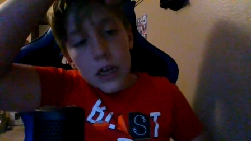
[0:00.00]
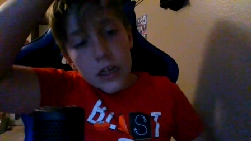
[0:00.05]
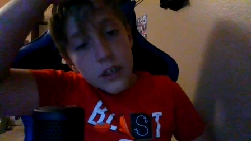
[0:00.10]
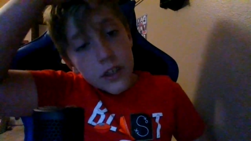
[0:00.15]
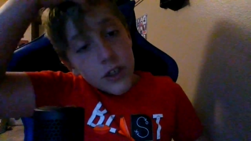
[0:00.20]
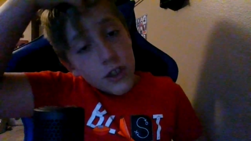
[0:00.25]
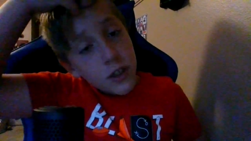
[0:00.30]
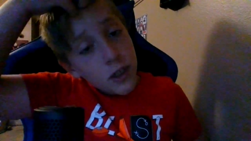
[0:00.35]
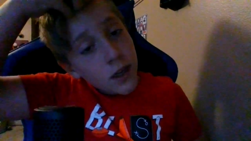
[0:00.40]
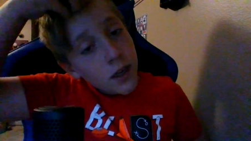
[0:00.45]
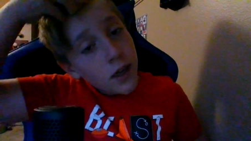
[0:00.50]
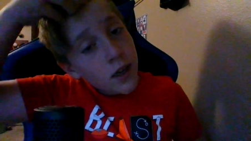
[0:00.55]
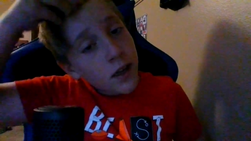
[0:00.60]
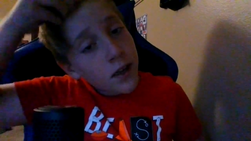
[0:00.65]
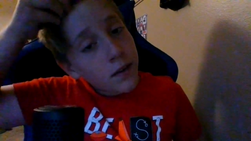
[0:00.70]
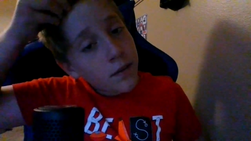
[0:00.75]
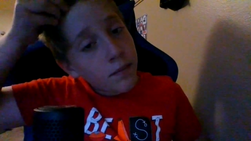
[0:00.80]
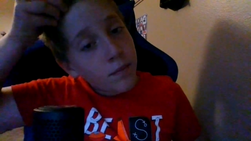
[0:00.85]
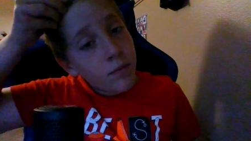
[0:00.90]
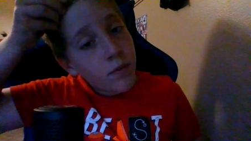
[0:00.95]

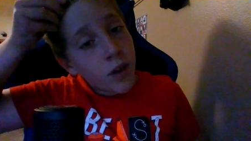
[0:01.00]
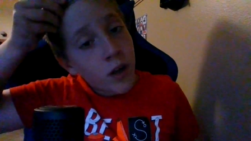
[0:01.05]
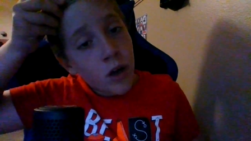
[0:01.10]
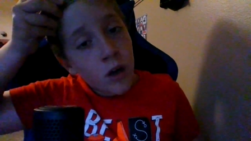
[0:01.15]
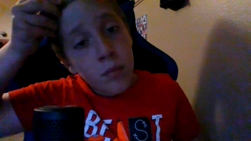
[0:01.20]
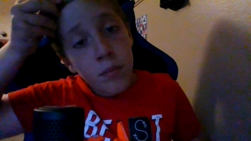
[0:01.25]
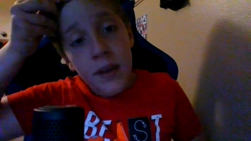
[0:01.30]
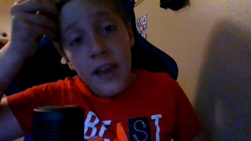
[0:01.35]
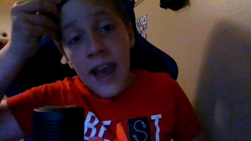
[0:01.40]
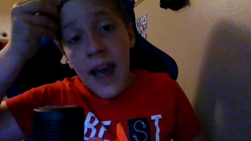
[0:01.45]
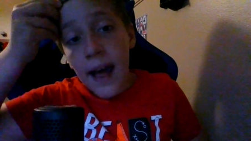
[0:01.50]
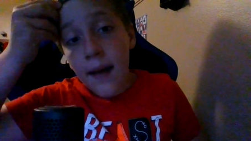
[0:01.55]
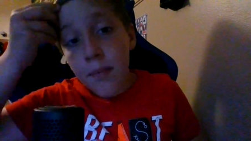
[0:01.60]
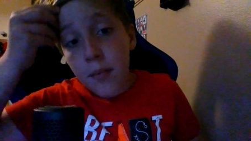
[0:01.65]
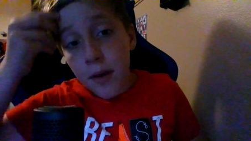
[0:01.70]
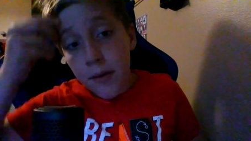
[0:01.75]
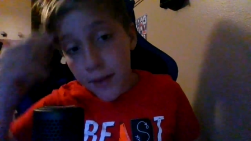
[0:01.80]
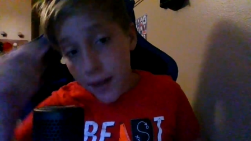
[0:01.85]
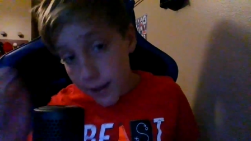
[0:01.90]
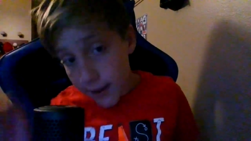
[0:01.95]
should, you know, be
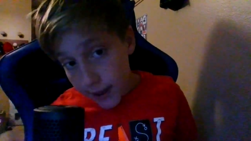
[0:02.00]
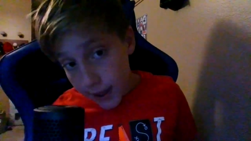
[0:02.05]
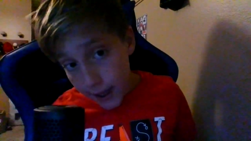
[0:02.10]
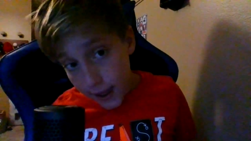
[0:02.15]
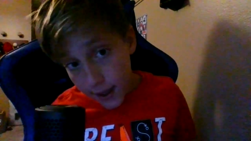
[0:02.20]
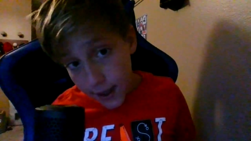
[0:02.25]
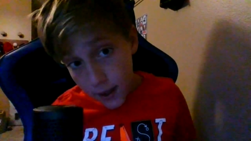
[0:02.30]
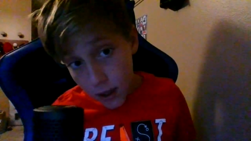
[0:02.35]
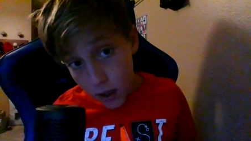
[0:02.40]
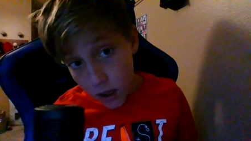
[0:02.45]
happy about that.